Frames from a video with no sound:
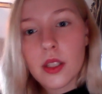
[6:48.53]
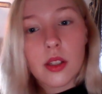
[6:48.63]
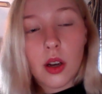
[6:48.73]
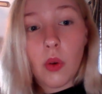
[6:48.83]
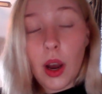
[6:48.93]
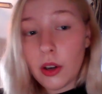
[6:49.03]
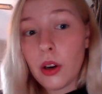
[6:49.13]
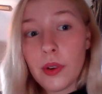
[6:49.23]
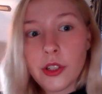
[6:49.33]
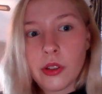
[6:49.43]
So on
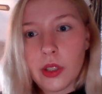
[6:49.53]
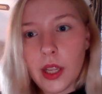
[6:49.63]
her original